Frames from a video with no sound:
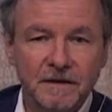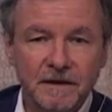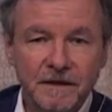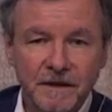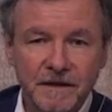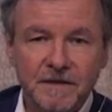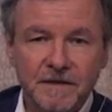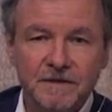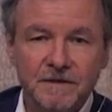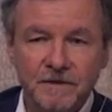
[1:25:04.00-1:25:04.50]

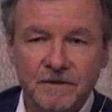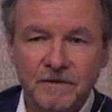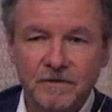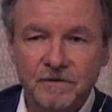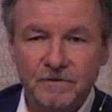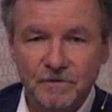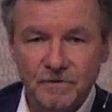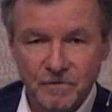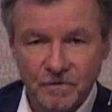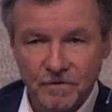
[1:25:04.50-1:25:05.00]
is
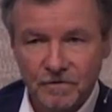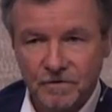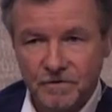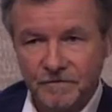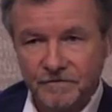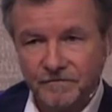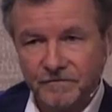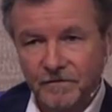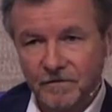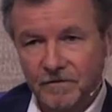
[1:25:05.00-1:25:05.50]
a sort
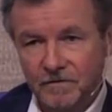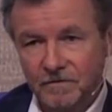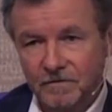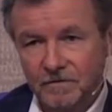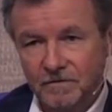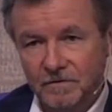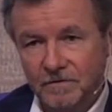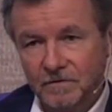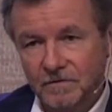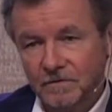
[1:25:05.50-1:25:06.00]
of uh,
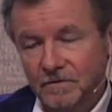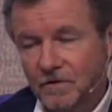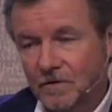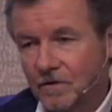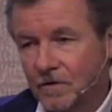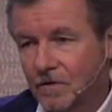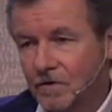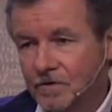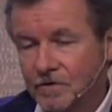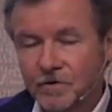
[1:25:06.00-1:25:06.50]

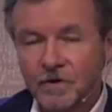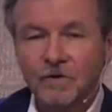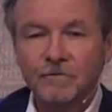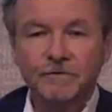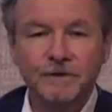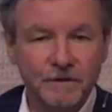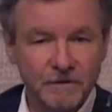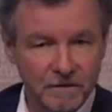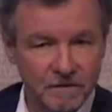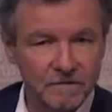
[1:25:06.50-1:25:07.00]

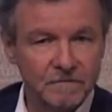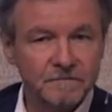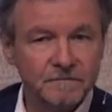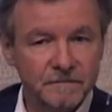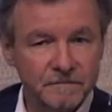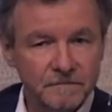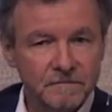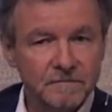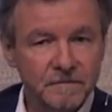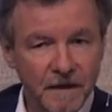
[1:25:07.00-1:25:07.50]
auctorial
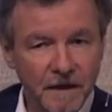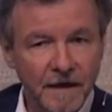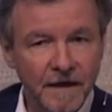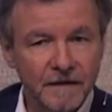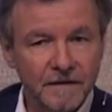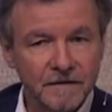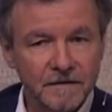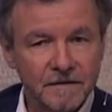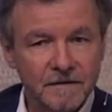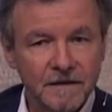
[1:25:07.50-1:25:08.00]

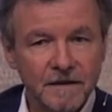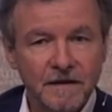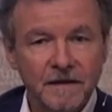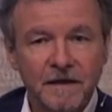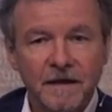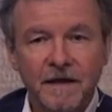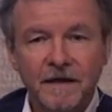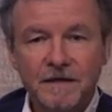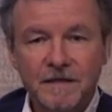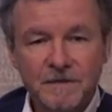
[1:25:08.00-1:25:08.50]
act
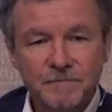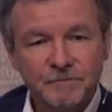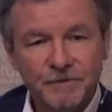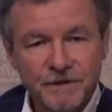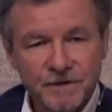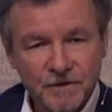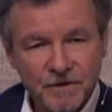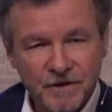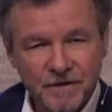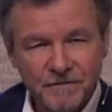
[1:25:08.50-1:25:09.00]
and is
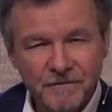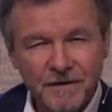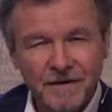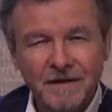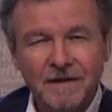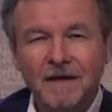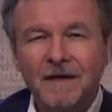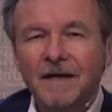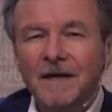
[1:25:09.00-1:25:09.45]
preserved,